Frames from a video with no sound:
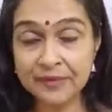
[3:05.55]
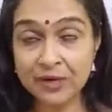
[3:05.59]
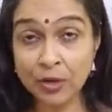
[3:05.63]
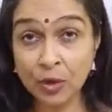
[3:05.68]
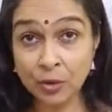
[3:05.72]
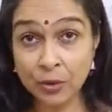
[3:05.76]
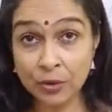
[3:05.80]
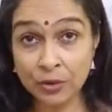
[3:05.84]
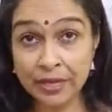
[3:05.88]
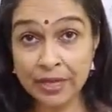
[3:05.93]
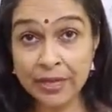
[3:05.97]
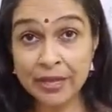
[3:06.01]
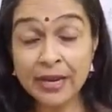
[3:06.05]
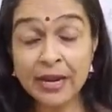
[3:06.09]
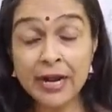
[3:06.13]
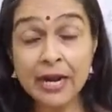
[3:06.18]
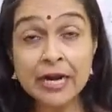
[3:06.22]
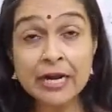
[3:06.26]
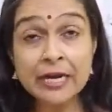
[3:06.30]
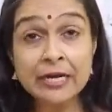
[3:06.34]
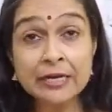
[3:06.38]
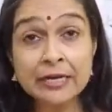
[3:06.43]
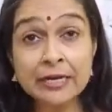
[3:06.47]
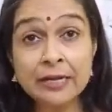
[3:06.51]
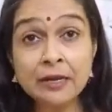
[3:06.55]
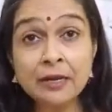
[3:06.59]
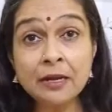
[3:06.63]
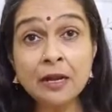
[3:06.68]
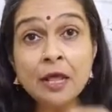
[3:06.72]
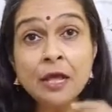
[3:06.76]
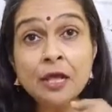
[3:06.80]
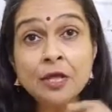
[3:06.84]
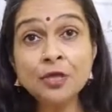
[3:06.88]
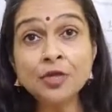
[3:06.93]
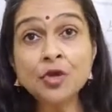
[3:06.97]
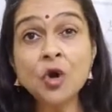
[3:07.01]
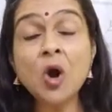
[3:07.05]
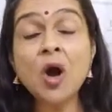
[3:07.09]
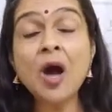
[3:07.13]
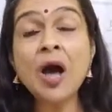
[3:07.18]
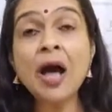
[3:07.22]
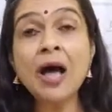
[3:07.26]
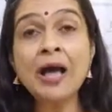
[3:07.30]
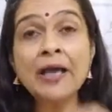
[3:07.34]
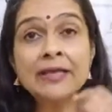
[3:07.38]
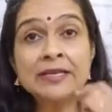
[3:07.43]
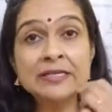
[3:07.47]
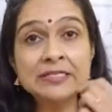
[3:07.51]
Okay, till your
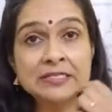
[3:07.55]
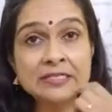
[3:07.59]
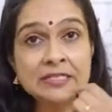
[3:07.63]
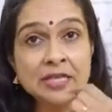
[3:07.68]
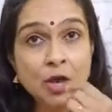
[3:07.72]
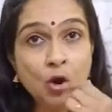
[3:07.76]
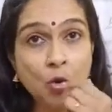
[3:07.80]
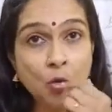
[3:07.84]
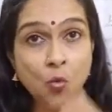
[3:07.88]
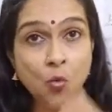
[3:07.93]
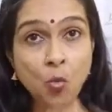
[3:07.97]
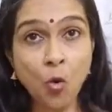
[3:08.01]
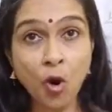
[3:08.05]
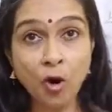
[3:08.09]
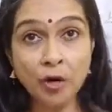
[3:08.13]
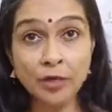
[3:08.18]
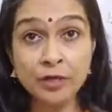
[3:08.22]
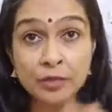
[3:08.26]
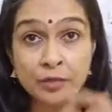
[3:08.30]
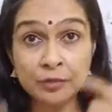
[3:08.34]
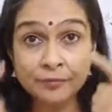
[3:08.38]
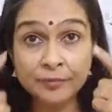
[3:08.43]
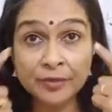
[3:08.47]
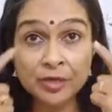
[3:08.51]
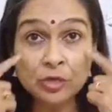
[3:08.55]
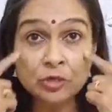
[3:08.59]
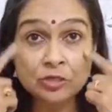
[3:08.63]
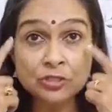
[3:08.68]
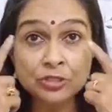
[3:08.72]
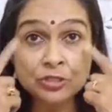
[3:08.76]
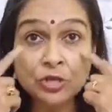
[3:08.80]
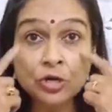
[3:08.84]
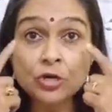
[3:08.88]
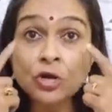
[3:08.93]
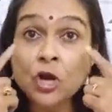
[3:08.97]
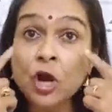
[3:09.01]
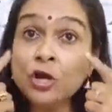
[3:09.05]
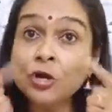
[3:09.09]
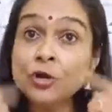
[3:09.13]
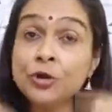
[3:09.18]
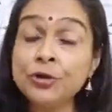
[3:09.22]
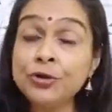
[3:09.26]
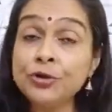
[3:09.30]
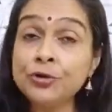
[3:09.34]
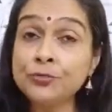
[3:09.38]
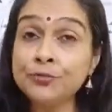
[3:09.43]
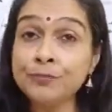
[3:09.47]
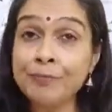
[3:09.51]
eyes water, because you're not
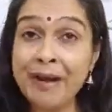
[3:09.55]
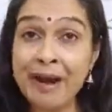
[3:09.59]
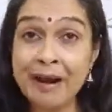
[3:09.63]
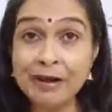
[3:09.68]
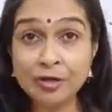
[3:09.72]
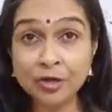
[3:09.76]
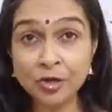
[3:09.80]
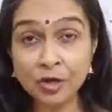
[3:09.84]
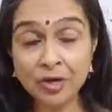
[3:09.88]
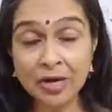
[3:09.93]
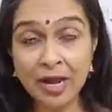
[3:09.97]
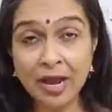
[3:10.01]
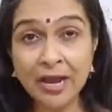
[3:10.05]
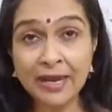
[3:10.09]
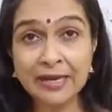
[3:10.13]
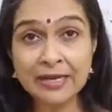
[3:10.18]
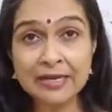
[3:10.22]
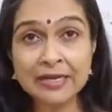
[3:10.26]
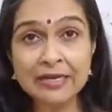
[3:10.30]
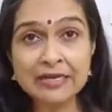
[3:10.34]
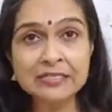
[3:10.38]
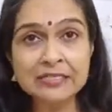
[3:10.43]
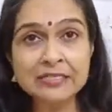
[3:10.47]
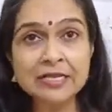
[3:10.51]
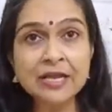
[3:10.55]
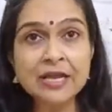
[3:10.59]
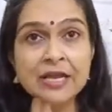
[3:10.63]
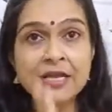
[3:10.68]
going to bat your eyelids.